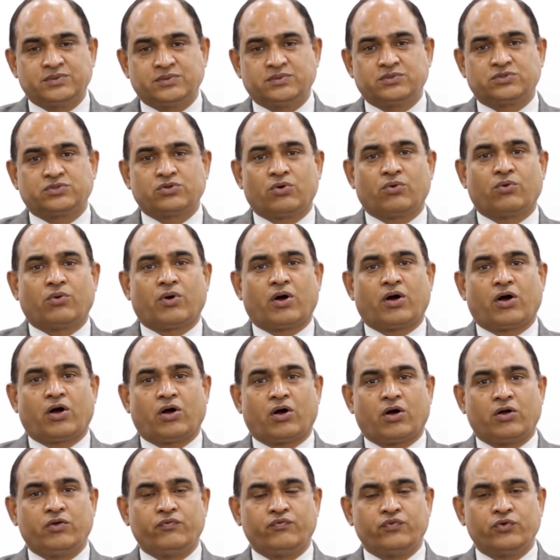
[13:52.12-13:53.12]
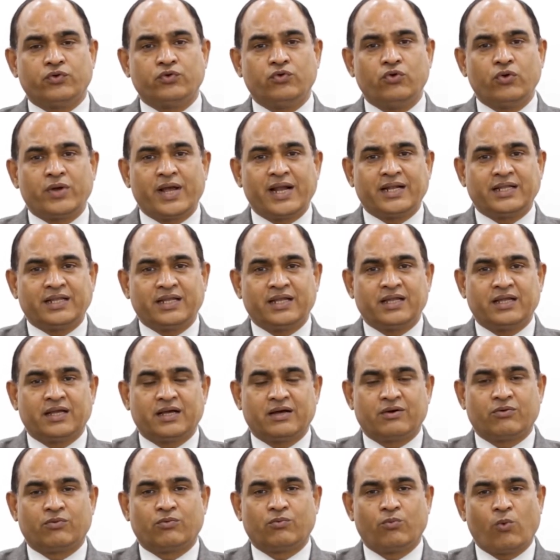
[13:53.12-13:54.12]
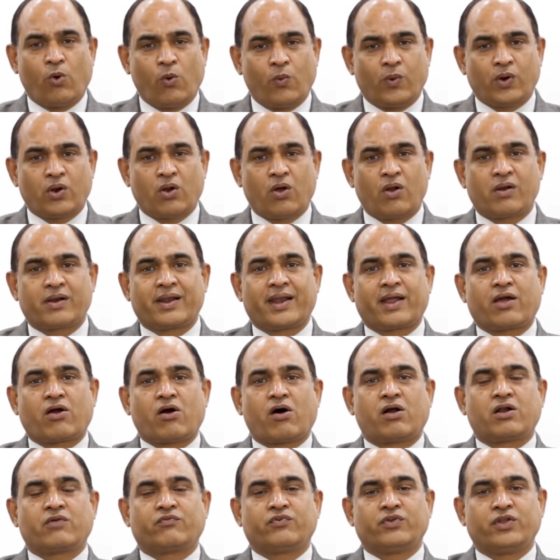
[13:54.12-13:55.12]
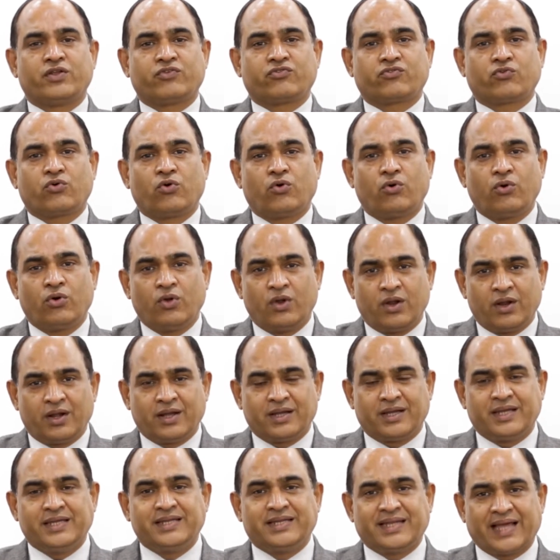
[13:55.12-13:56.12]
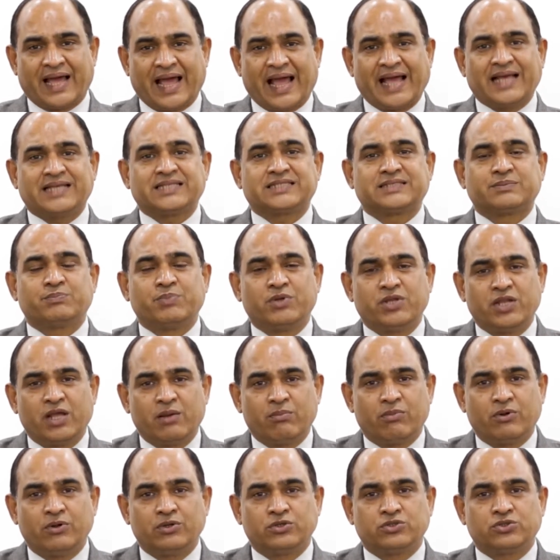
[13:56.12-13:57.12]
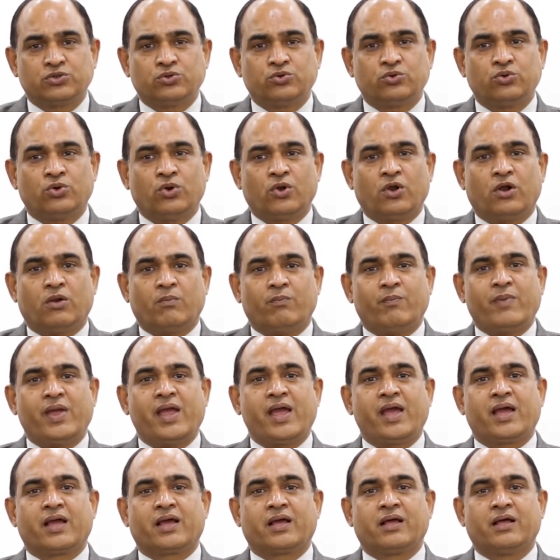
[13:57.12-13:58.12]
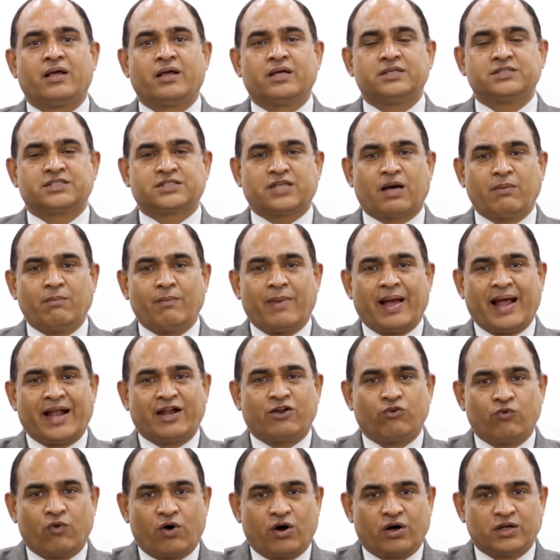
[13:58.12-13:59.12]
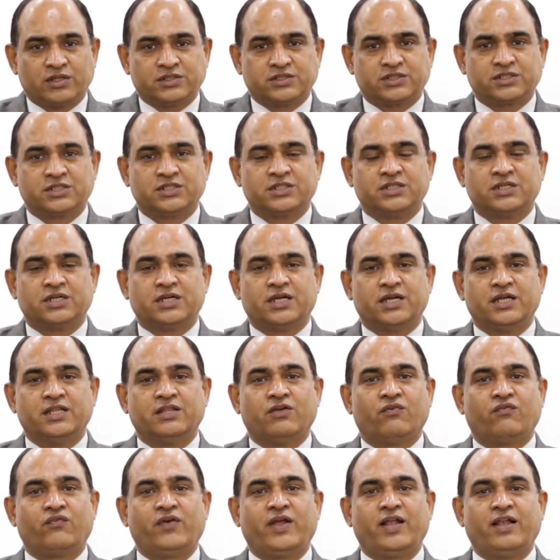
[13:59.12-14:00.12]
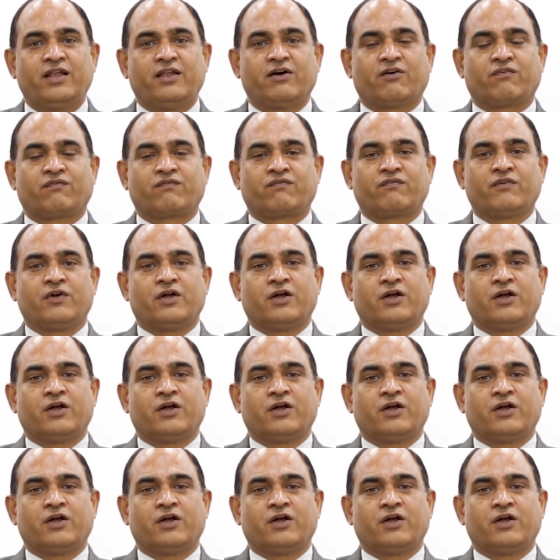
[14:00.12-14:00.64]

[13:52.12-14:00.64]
So, if you look at the overall record of UNESCO, it has been able to make some advance in the field of